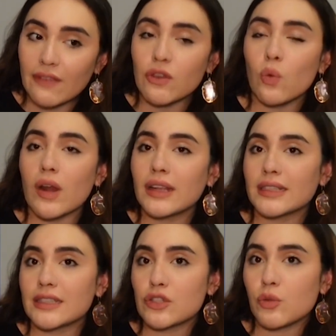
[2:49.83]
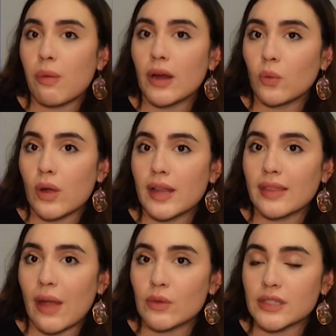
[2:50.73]
If you want to listen to part
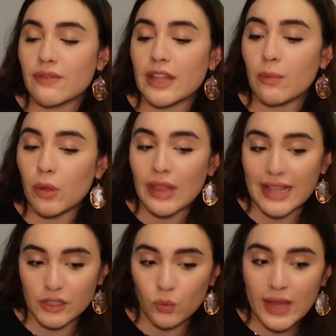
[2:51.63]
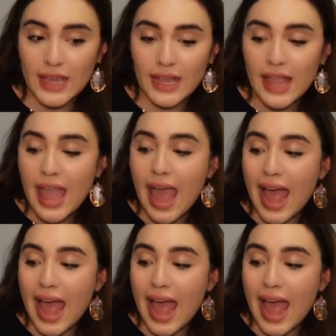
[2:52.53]
1, that was available last week.